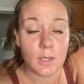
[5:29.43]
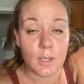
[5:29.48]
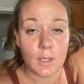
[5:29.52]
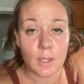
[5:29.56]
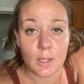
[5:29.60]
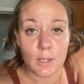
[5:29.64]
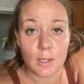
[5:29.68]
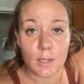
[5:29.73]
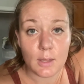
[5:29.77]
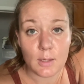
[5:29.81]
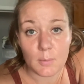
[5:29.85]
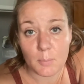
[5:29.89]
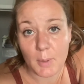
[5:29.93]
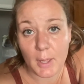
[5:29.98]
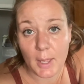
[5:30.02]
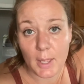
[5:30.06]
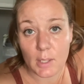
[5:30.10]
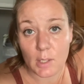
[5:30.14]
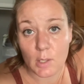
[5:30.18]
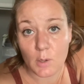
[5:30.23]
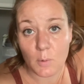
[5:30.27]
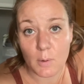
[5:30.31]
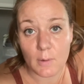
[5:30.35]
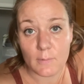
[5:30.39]
in the
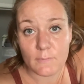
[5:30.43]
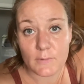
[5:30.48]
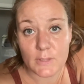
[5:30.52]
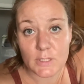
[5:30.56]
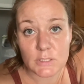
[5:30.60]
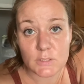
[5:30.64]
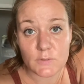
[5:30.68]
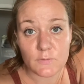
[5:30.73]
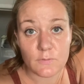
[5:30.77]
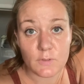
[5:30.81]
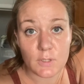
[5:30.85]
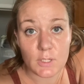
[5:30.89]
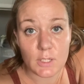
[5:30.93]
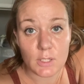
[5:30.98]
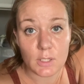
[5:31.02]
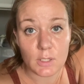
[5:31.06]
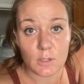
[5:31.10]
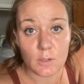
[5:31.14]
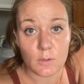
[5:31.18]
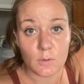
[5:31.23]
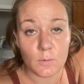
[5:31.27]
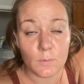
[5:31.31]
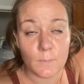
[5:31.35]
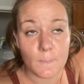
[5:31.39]
bio of this
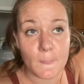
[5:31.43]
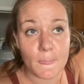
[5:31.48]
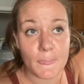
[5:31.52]
video.